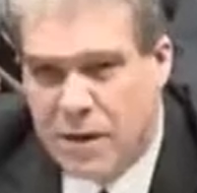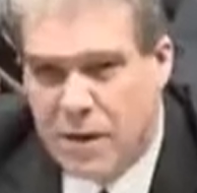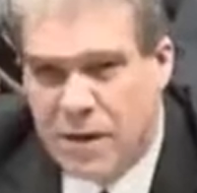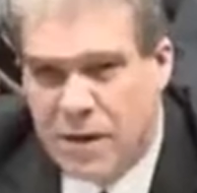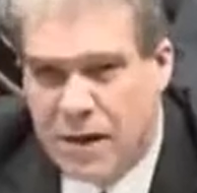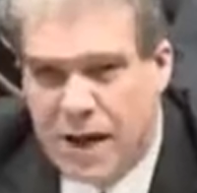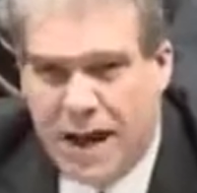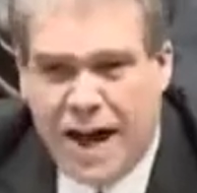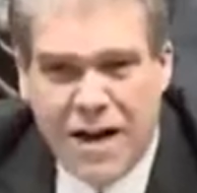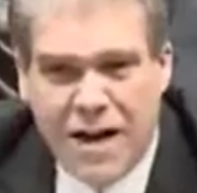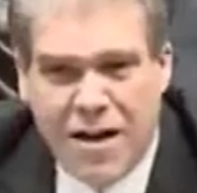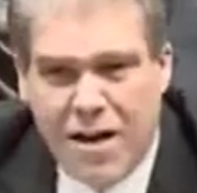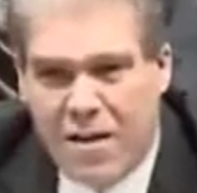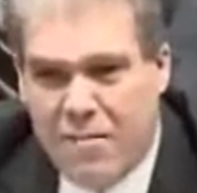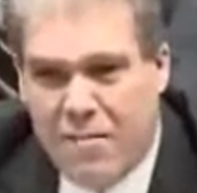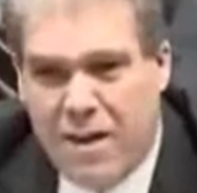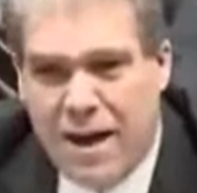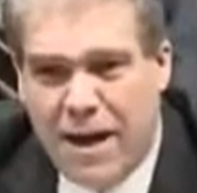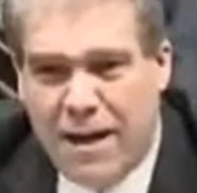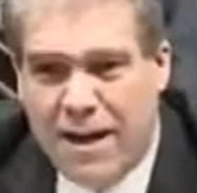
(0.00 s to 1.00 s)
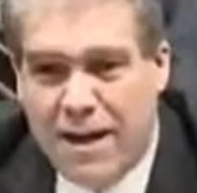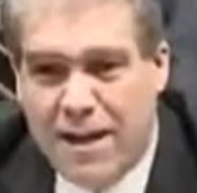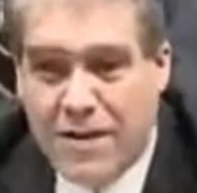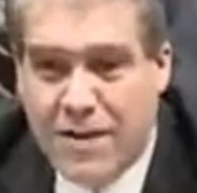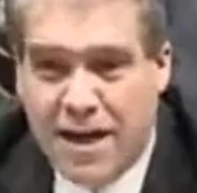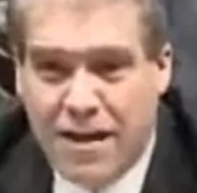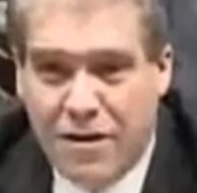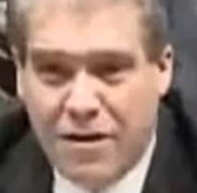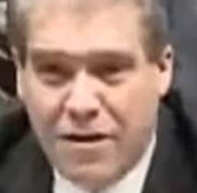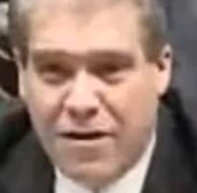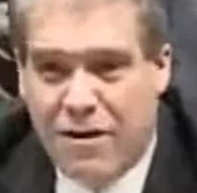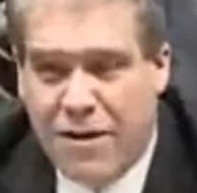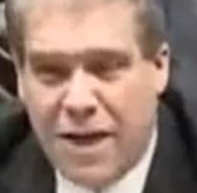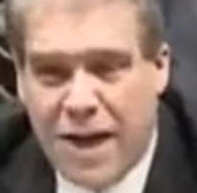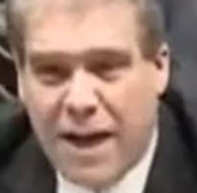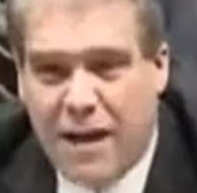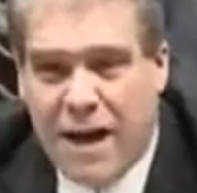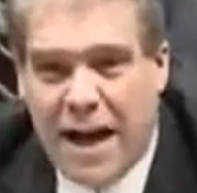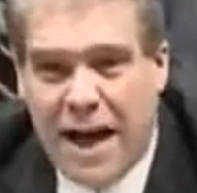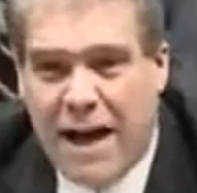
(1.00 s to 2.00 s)
And I come by this, I don't know,
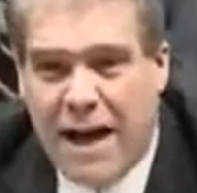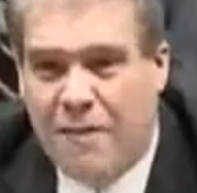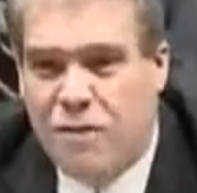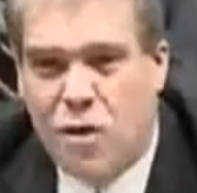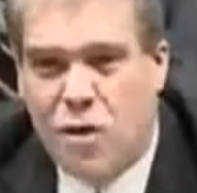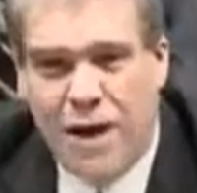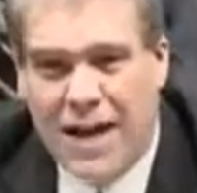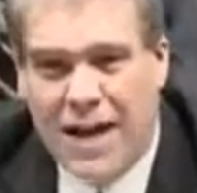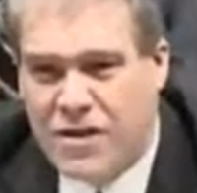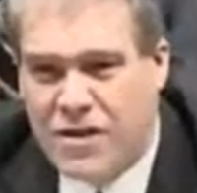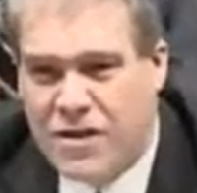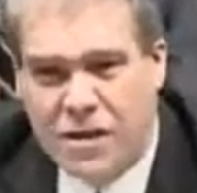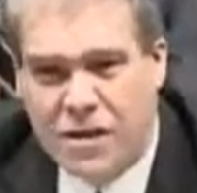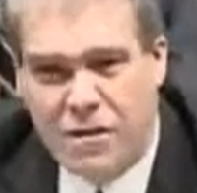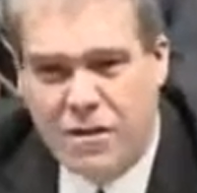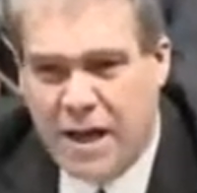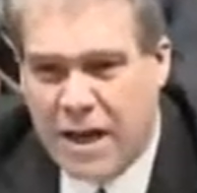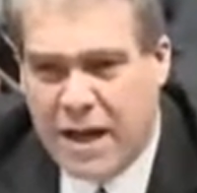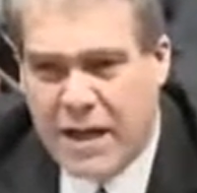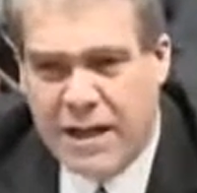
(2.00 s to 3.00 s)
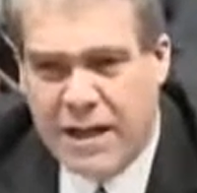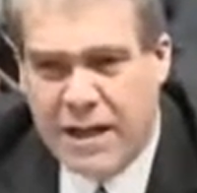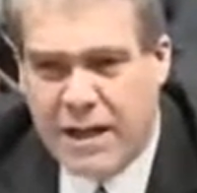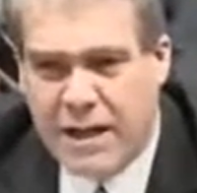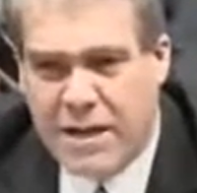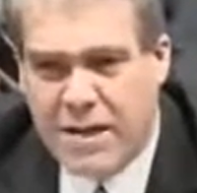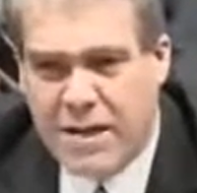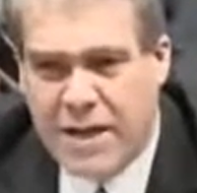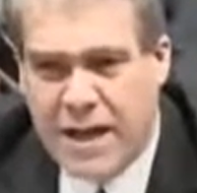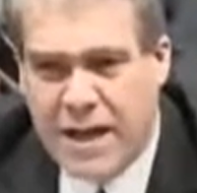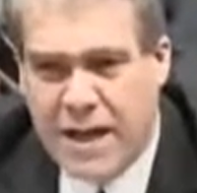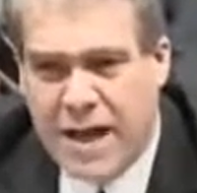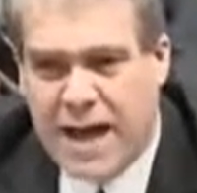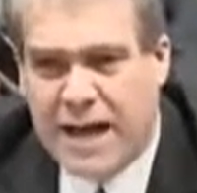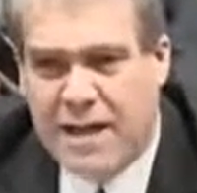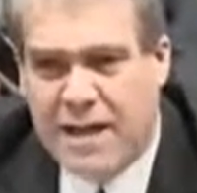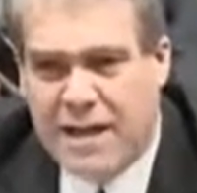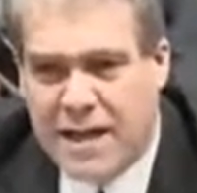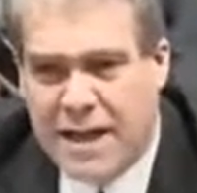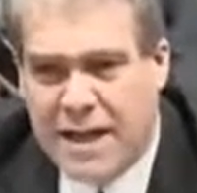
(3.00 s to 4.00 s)
I have no axe to grind in this. I
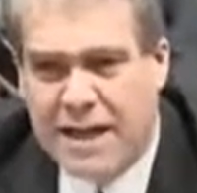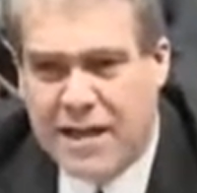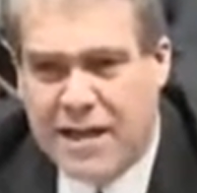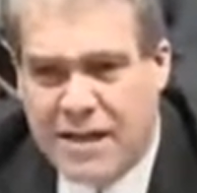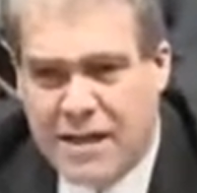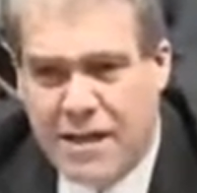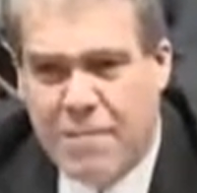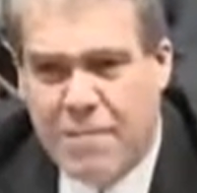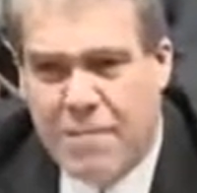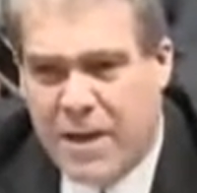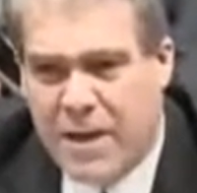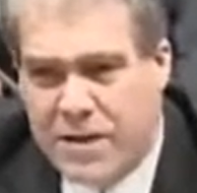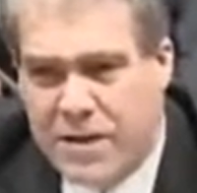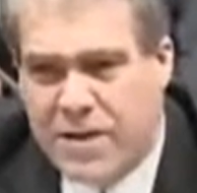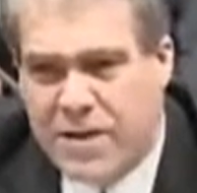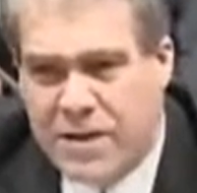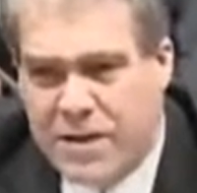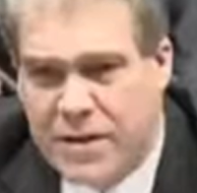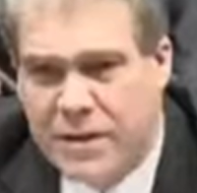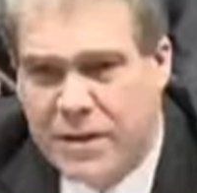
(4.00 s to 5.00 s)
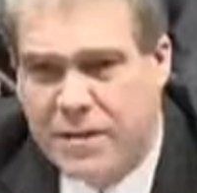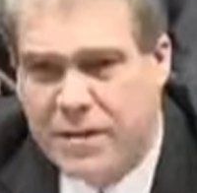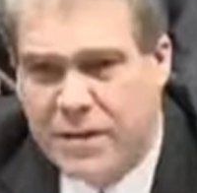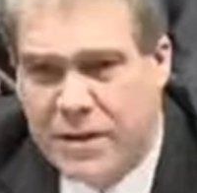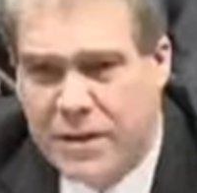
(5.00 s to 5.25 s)
just like to see a better system.